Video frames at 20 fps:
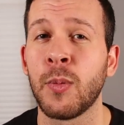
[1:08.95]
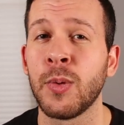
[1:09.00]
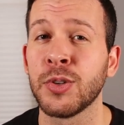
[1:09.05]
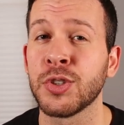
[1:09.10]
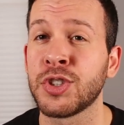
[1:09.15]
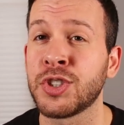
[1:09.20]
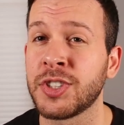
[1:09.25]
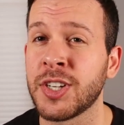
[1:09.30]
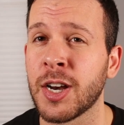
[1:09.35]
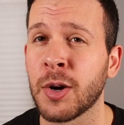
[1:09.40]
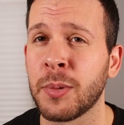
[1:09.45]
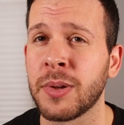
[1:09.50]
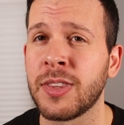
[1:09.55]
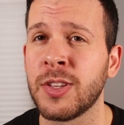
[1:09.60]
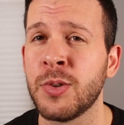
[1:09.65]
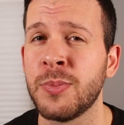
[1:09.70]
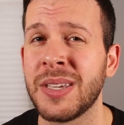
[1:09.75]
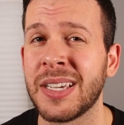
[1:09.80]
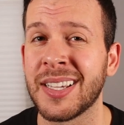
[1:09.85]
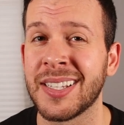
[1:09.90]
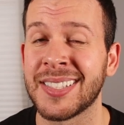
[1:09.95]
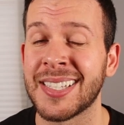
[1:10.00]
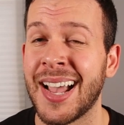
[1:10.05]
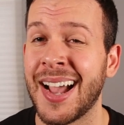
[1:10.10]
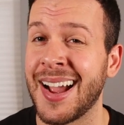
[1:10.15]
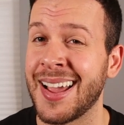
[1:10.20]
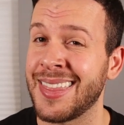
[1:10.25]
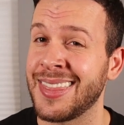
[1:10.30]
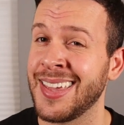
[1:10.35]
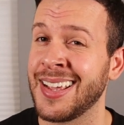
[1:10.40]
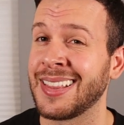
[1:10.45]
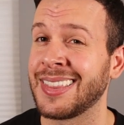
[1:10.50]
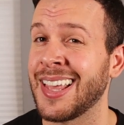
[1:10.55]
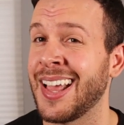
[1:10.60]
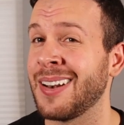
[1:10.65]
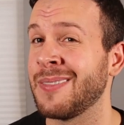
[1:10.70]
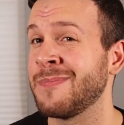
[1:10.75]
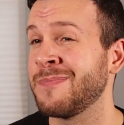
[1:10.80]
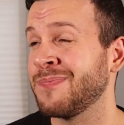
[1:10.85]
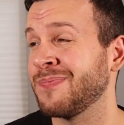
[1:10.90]
will share with you because I think
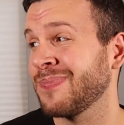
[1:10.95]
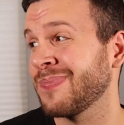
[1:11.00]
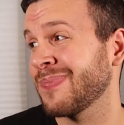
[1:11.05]
that